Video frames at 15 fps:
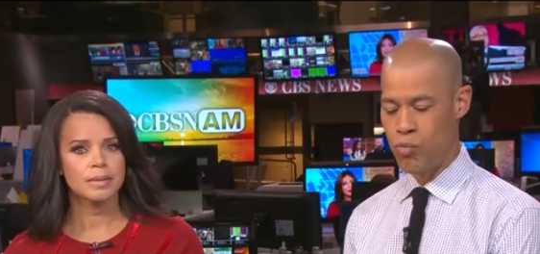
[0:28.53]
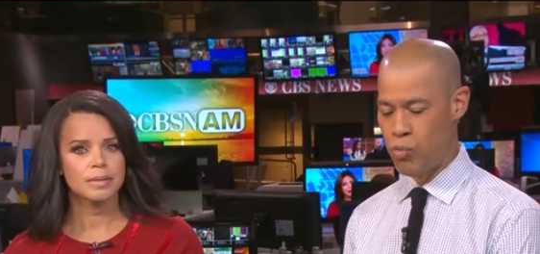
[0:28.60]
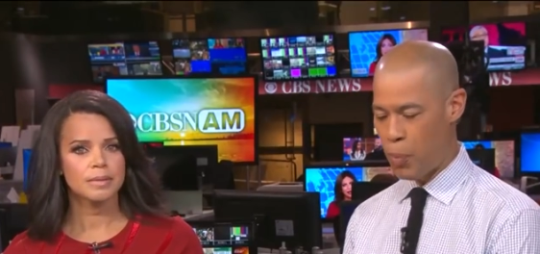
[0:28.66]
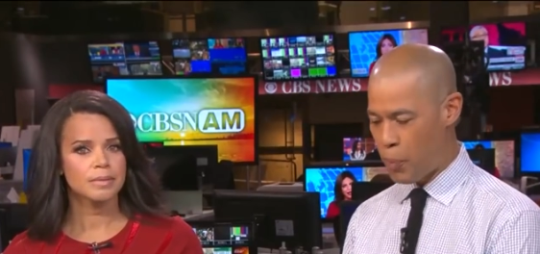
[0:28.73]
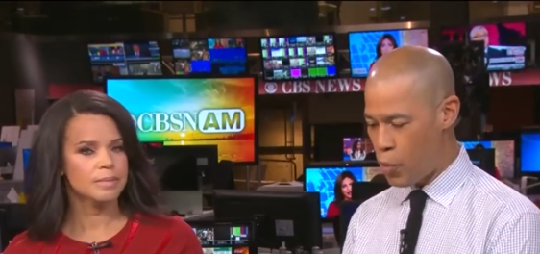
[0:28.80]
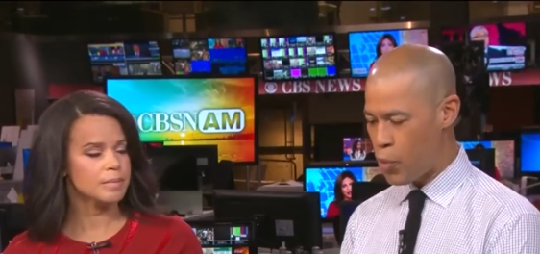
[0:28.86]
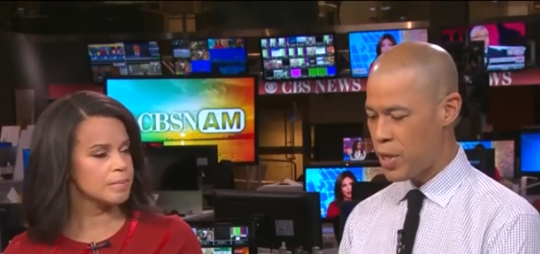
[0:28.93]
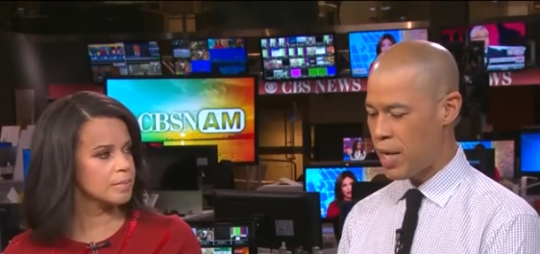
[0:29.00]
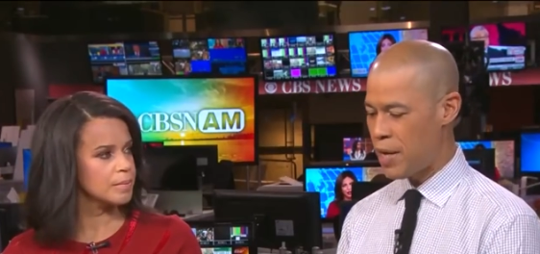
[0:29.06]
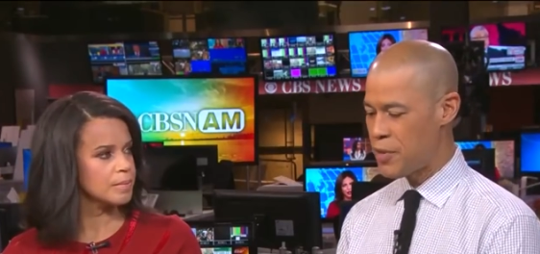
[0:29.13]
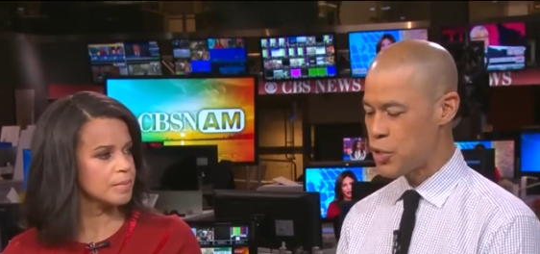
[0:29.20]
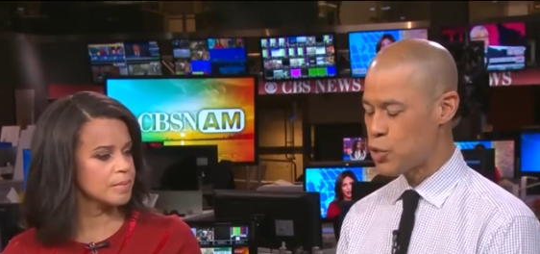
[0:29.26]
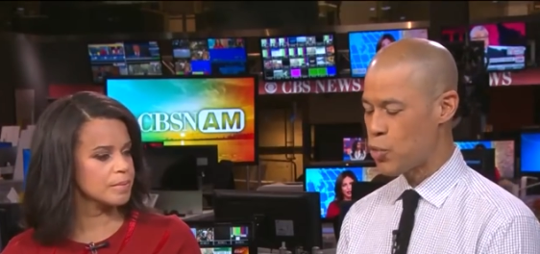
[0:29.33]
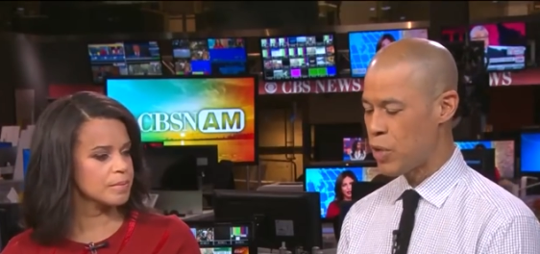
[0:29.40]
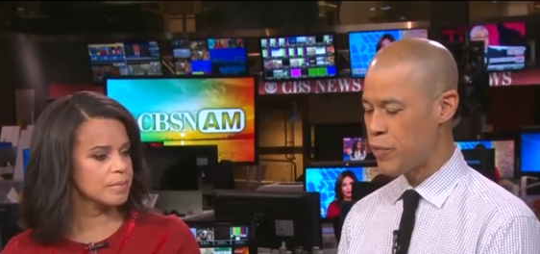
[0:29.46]
Speaker 1: reported on
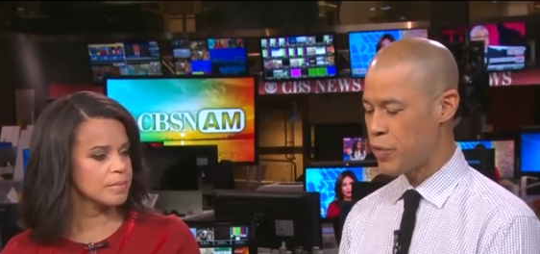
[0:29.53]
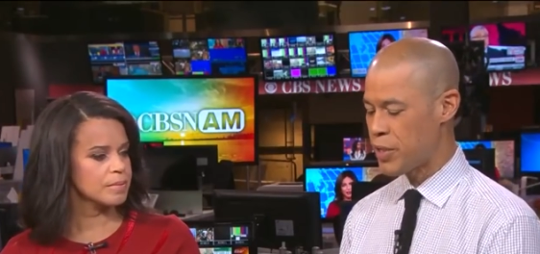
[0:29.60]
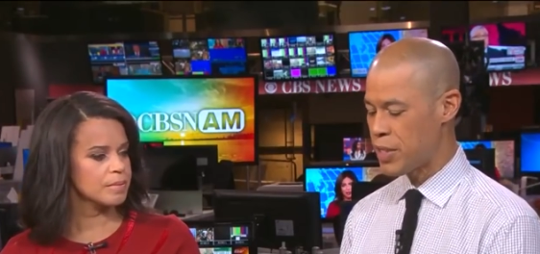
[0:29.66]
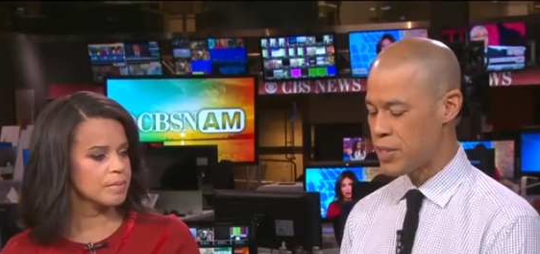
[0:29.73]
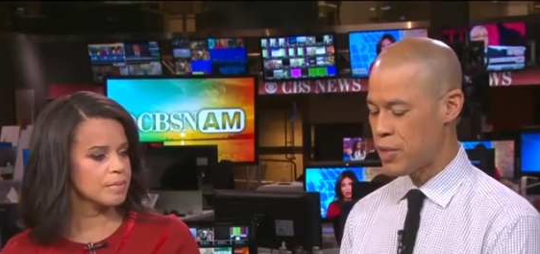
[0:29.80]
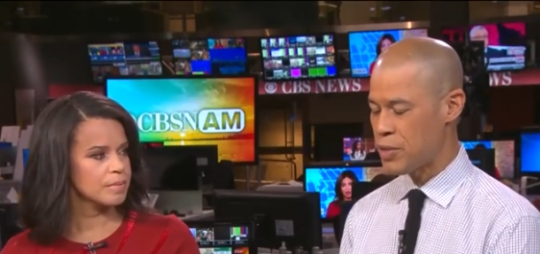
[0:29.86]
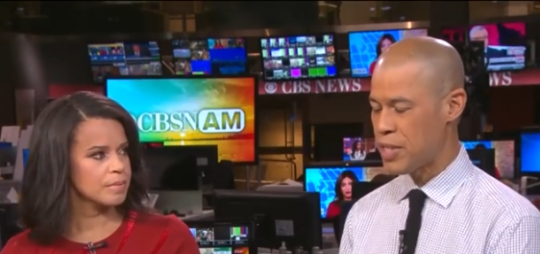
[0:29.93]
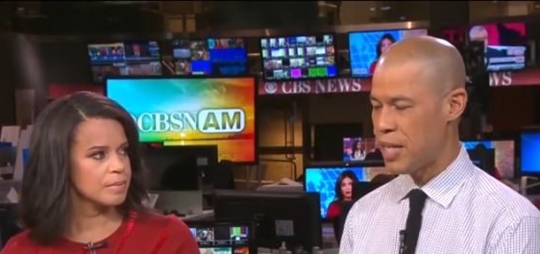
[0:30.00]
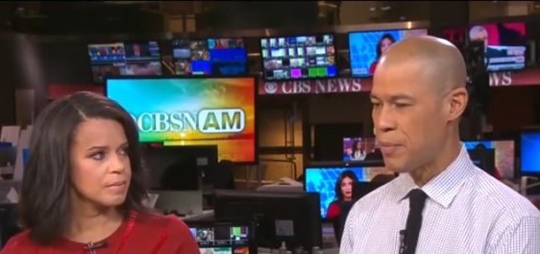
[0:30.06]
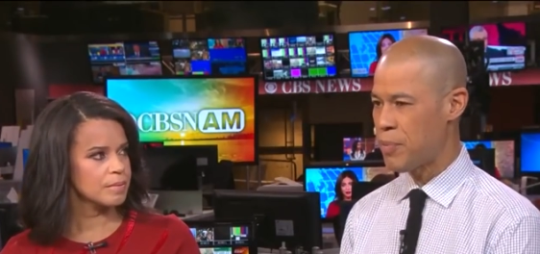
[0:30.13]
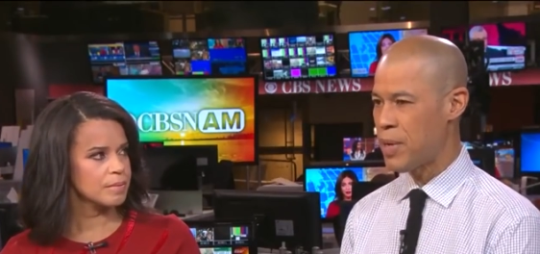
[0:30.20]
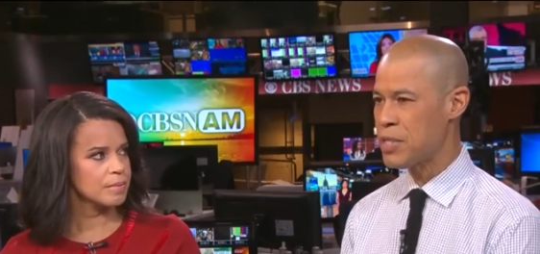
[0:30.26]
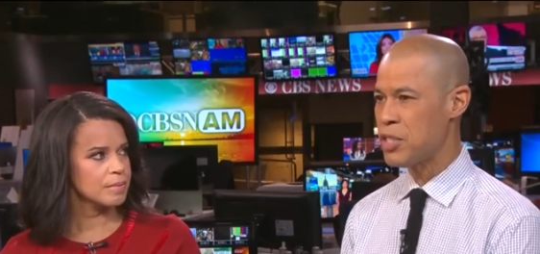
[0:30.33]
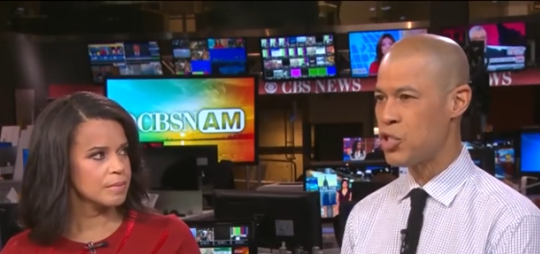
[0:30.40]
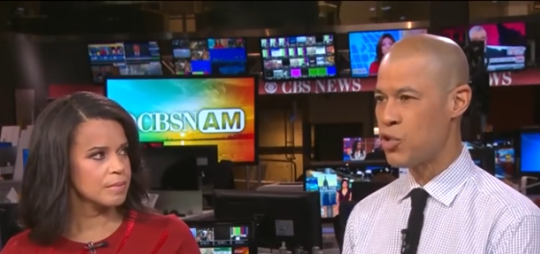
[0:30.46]
the story for the Associated
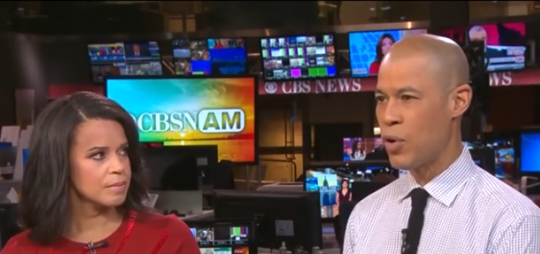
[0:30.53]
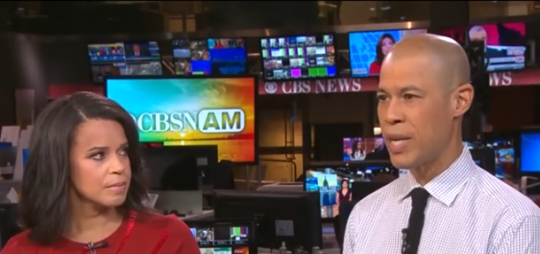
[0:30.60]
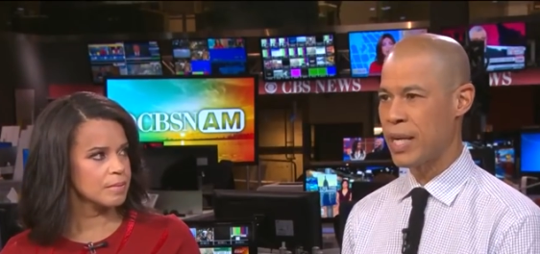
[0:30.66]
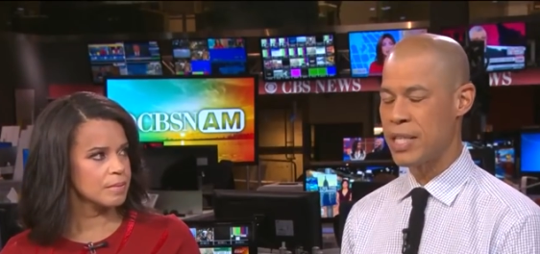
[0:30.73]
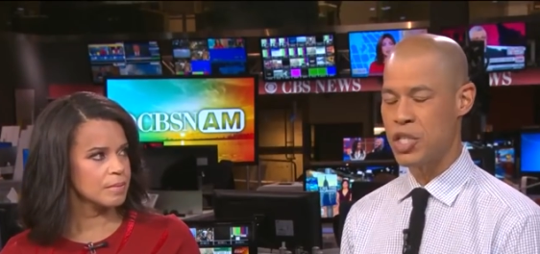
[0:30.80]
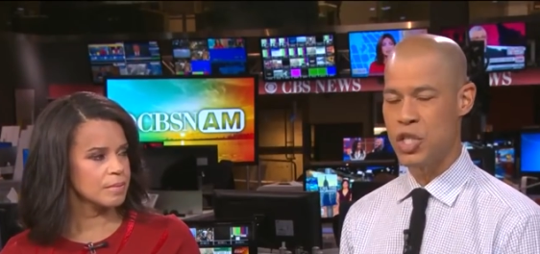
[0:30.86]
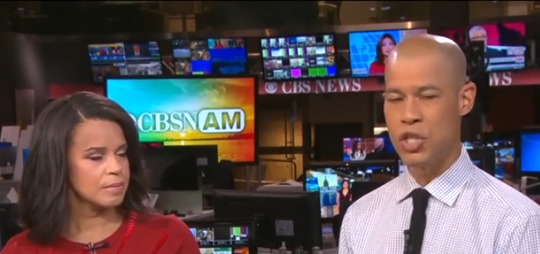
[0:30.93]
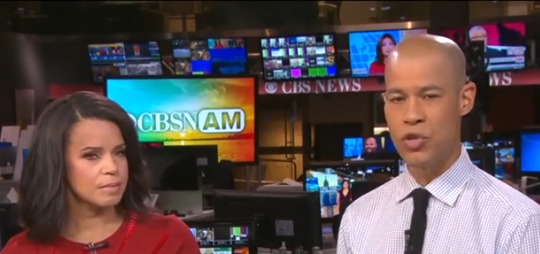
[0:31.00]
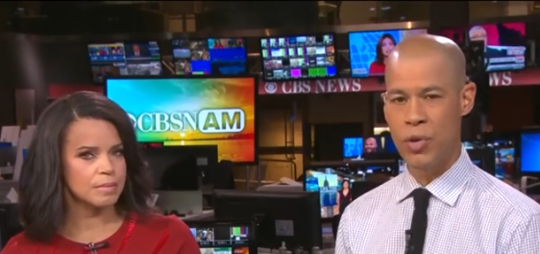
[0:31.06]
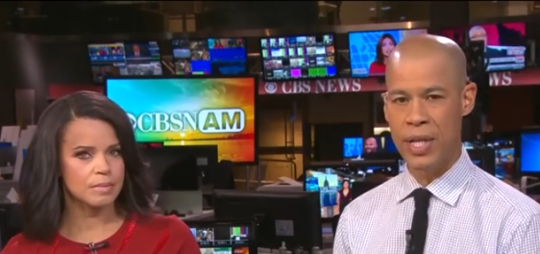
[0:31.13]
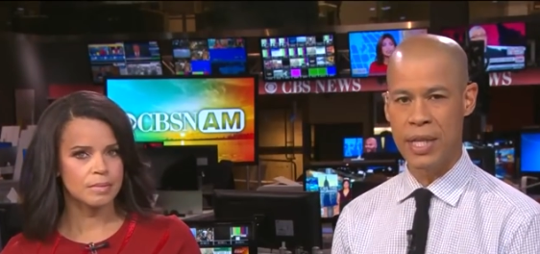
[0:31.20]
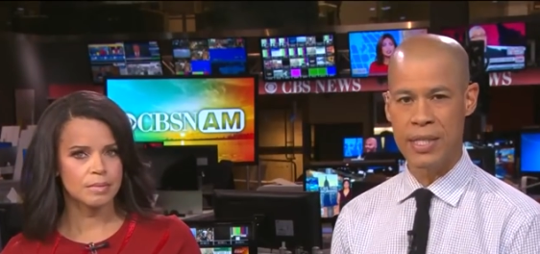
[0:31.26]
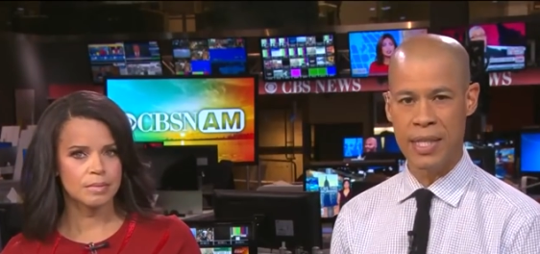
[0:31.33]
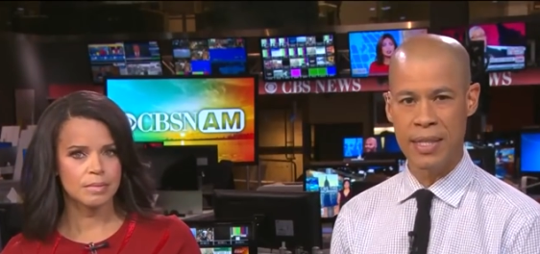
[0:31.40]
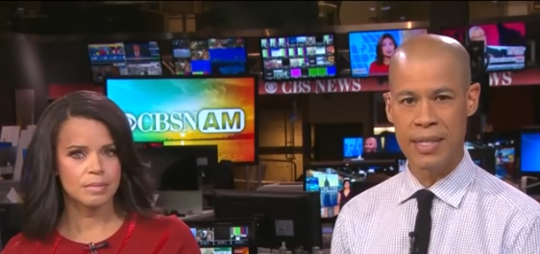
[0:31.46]
Press, is joining us. She's
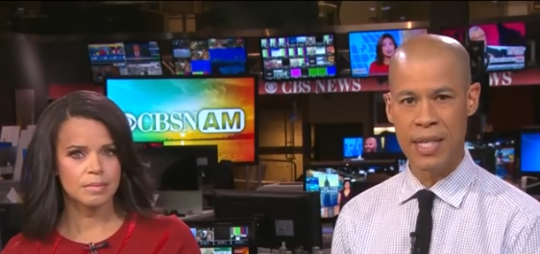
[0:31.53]
joining us on the